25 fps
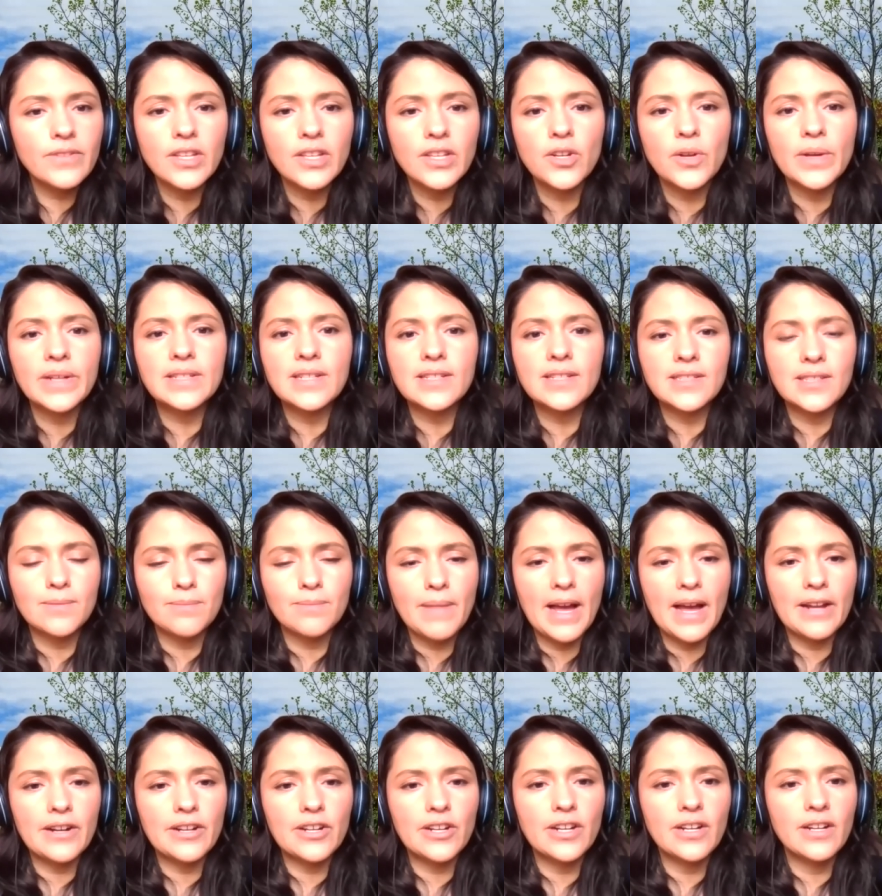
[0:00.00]
You know, it doesn't
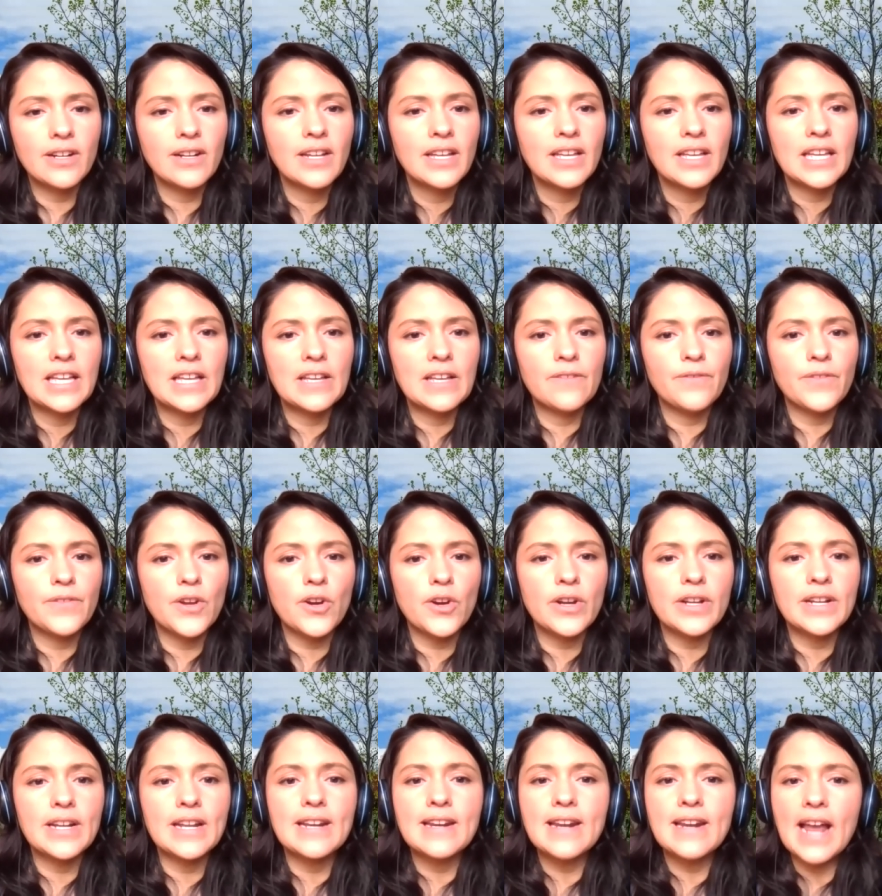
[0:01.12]
matter if you're
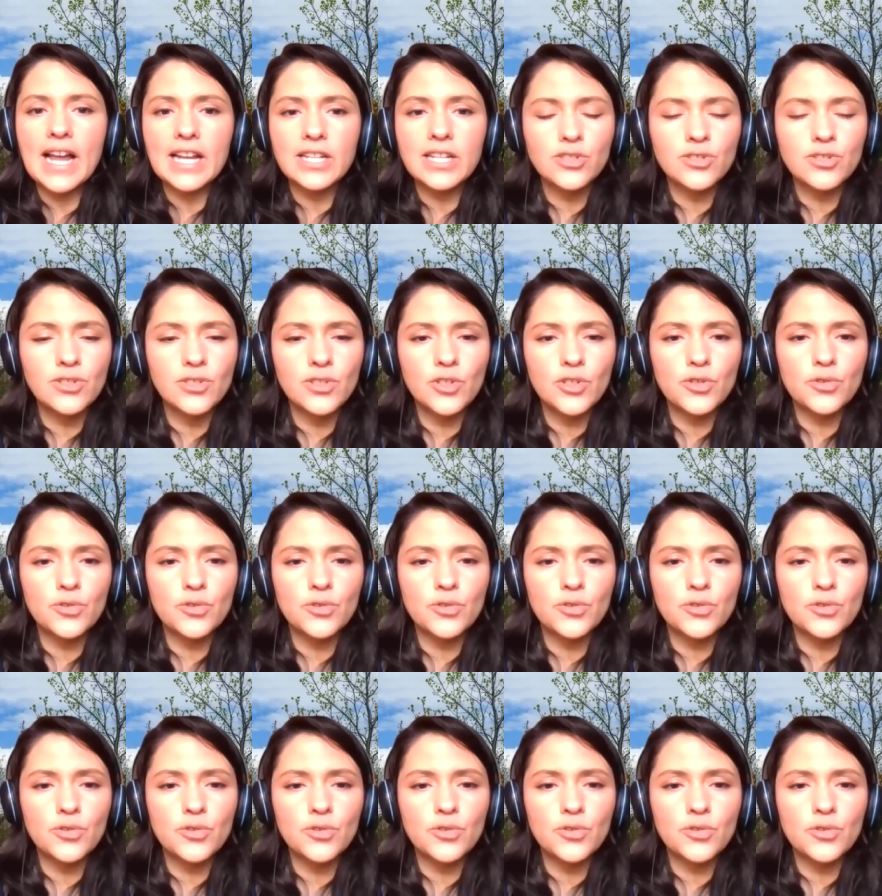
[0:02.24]
in a national